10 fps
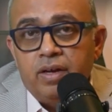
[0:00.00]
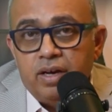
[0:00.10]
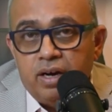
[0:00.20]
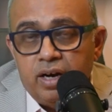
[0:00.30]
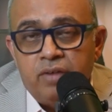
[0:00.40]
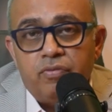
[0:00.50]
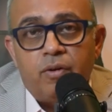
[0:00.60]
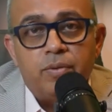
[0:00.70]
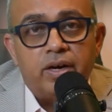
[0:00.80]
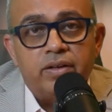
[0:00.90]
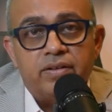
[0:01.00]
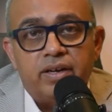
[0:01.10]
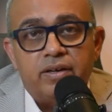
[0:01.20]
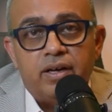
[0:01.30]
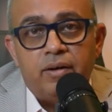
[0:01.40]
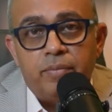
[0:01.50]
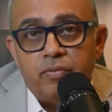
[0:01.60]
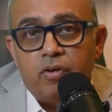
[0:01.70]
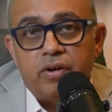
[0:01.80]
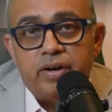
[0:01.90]
informed consent before
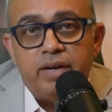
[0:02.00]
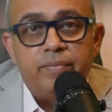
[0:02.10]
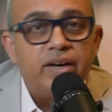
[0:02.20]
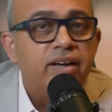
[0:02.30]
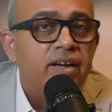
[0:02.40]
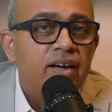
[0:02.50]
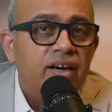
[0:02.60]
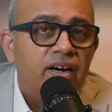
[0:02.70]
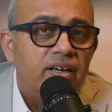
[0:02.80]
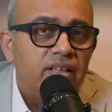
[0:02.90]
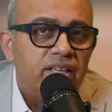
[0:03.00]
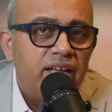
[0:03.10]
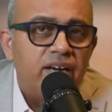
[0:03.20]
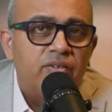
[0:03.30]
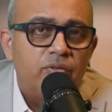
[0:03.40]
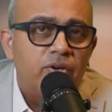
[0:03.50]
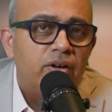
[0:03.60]
treatment, then that would